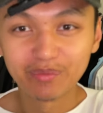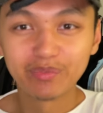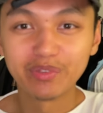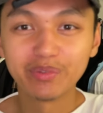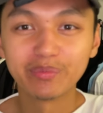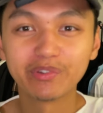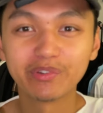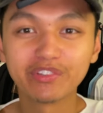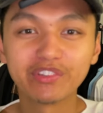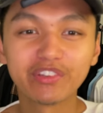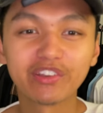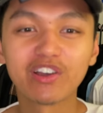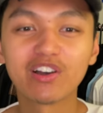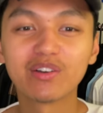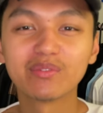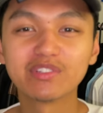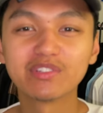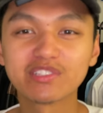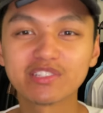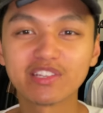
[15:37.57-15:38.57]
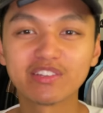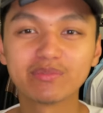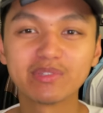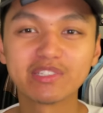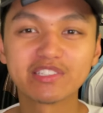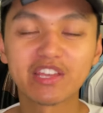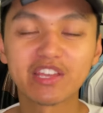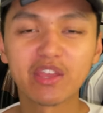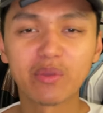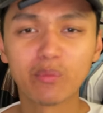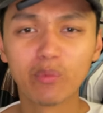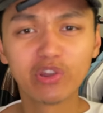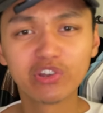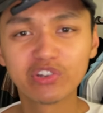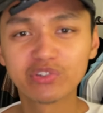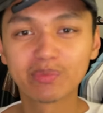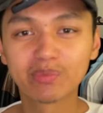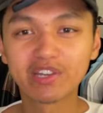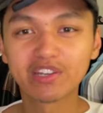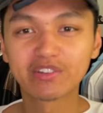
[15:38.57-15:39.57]
people in the comments have been saying,
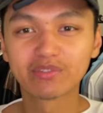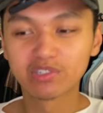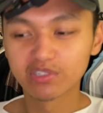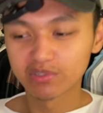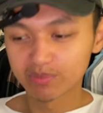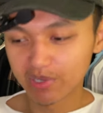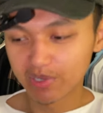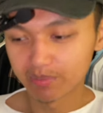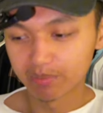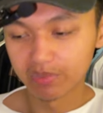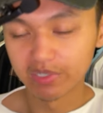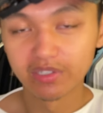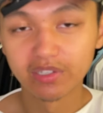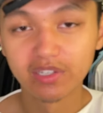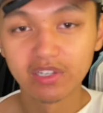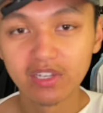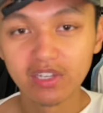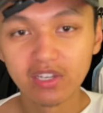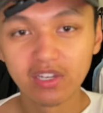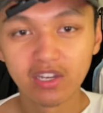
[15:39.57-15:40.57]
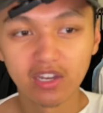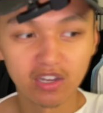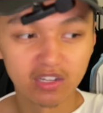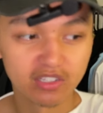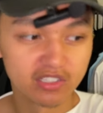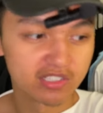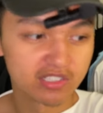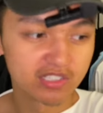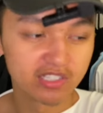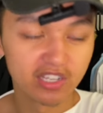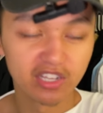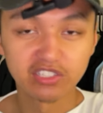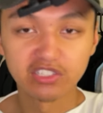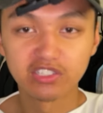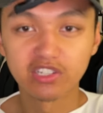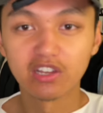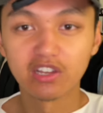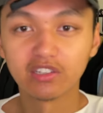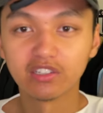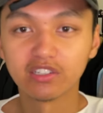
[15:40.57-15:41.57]
"Where's mine? Where's mine?" But honestly, I
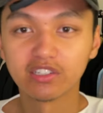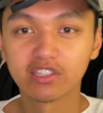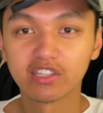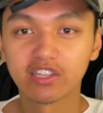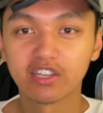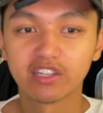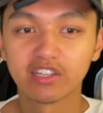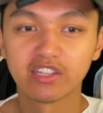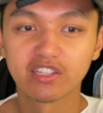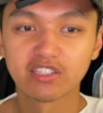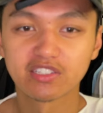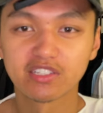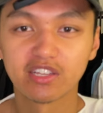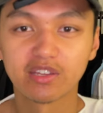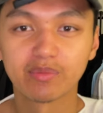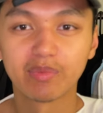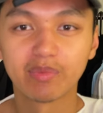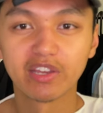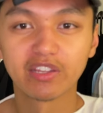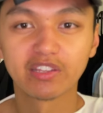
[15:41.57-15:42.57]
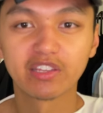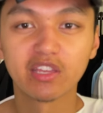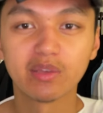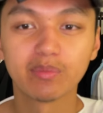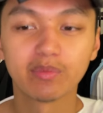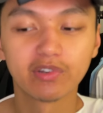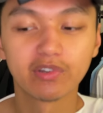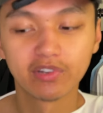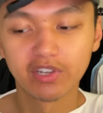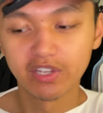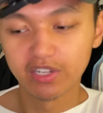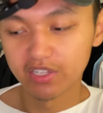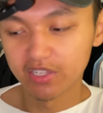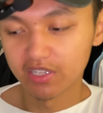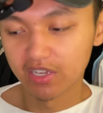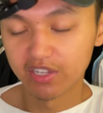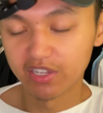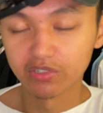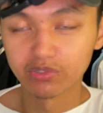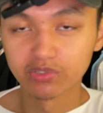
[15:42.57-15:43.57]
just got lucky. I guess that mine came
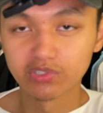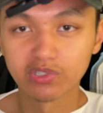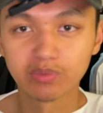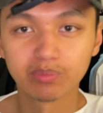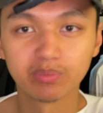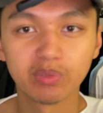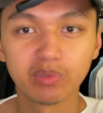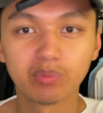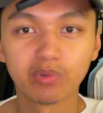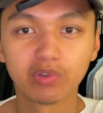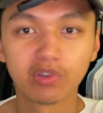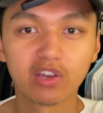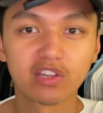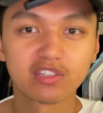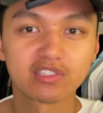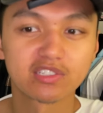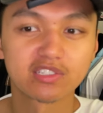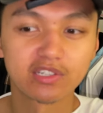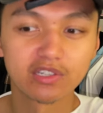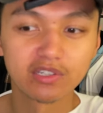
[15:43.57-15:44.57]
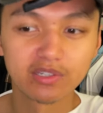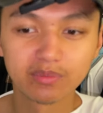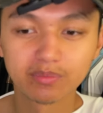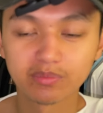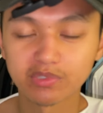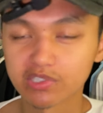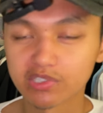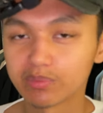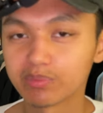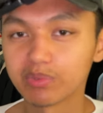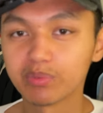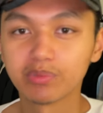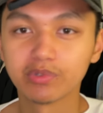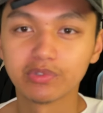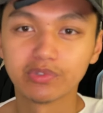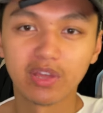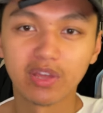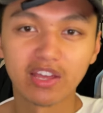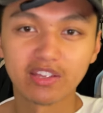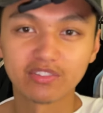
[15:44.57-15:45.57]
already. I know some people got some. Some
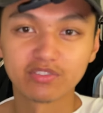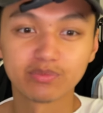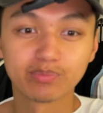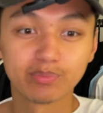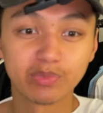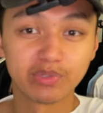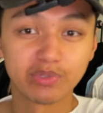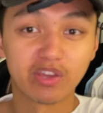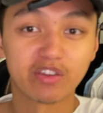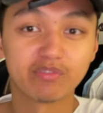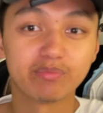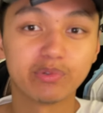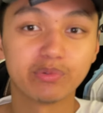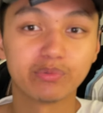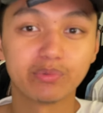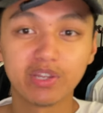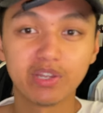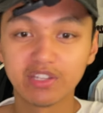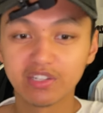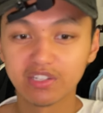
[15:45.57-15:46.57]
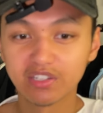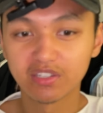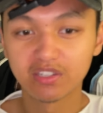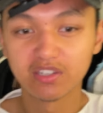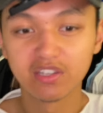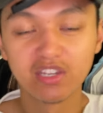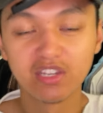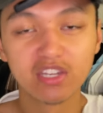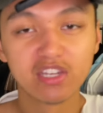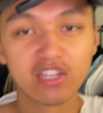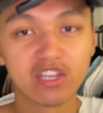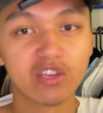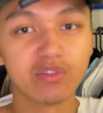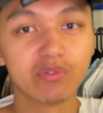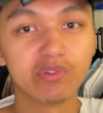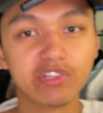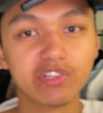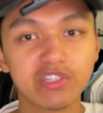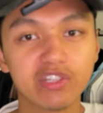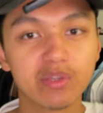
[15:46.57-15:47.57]
people has been have been waiting. It
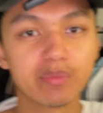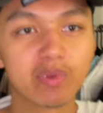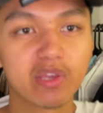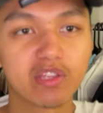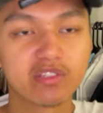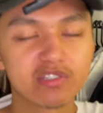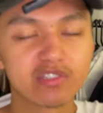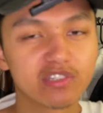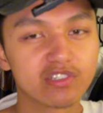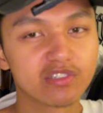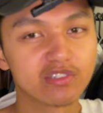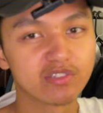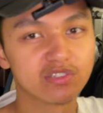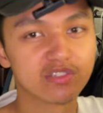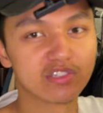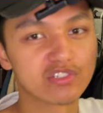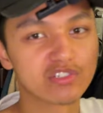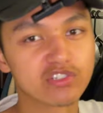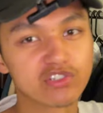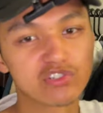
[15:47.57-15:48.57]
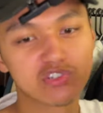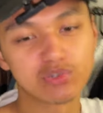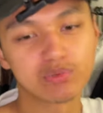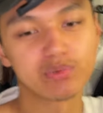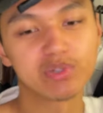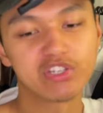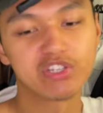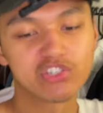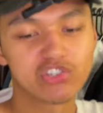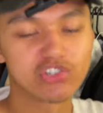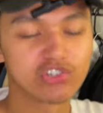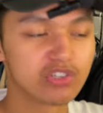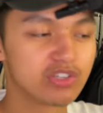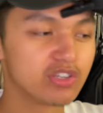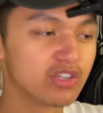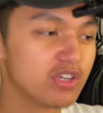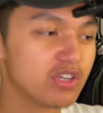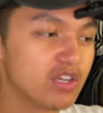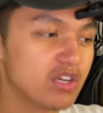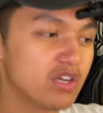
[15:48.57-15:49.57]
really depends on the situation.